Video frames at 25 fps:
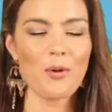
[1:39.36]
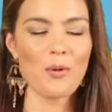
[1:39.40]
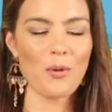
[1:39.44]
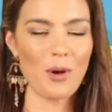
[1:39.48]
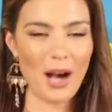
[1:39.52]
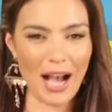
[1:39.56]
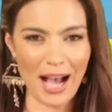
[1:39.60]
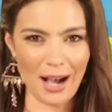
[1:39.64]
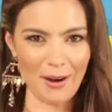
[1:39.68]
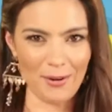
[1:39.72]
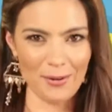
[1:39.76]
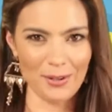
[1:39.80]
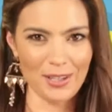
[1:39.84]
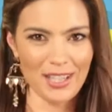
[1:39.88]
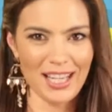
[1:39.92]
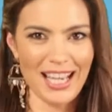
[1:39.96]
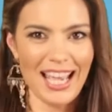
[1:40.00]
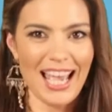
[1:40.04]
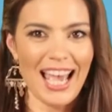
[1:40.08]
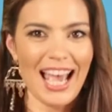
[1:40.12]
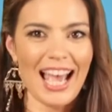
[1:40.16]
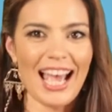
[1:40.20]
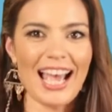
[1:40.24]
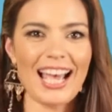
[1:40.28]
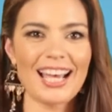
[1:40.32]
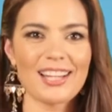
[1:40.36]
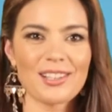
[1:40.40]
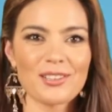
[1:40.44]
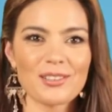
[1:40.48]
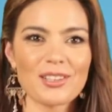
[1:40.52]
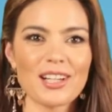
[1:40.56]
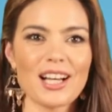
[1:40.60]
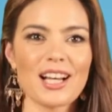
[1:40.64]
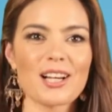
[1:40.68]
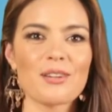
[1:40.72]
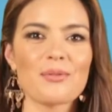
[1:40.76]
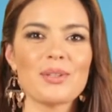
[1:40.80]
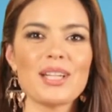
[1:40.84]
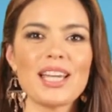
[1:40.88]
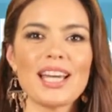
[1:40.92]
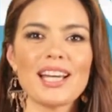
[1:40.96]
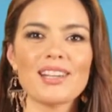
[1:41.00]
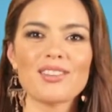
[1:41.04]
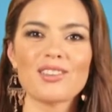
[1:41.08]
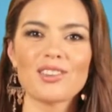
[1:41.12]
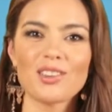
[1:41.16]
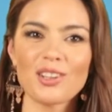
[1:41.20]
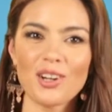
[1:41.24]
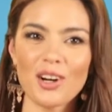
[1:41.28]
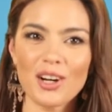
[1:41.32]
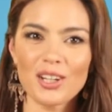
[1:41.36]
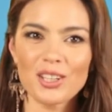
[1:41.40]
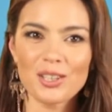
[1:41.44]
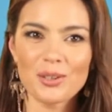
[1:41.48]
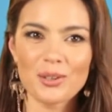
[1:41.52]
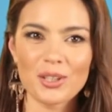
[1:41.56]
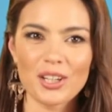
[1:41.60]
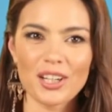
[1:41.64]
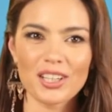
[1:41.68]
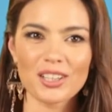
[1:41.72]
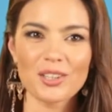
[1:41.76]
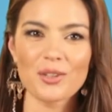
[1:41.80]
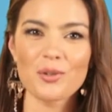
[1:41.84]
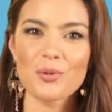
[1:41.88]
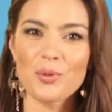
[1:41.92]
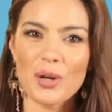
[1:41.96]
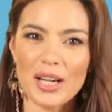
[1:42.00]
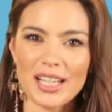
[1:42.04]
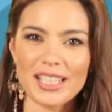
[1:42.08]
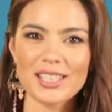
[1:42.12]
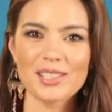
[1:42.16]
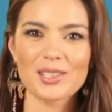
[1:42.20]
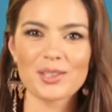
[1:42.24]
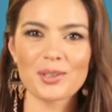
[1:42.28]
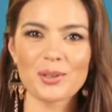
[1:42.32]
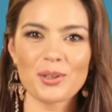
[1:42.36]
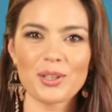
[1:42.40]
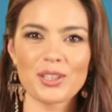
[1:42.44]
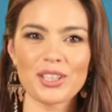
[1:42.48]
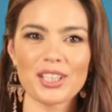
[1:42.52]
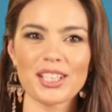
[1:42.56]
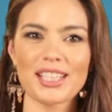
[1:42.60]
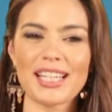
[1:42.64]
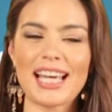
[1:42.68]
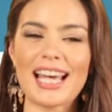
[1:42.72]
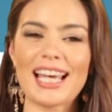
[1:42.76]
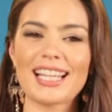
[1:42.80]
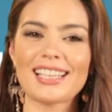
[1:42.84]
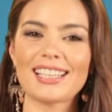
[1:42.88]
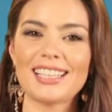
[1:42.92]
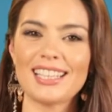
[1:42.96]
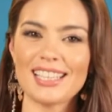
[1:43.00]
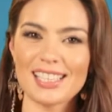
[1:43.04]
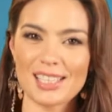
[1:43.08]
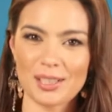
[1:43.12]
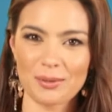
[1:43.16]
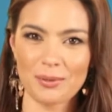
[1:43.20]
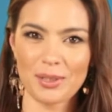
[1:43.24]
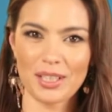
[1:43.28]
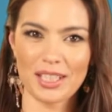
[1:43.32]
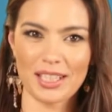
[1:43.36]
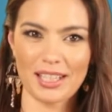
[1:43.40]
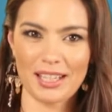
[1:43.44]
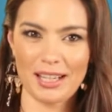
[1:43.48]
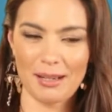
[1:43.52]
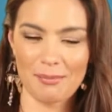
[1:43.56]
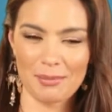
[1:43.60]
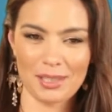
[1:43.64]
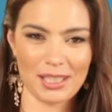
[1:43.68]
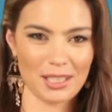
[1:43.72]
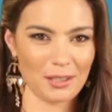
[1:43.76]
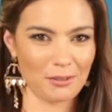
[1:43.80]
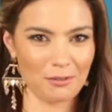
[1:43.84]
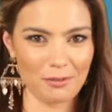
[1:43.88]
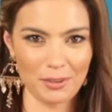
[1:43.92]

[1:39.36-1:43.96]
Wow, Anurag, we had thought you are quite sorted, at least when it comes to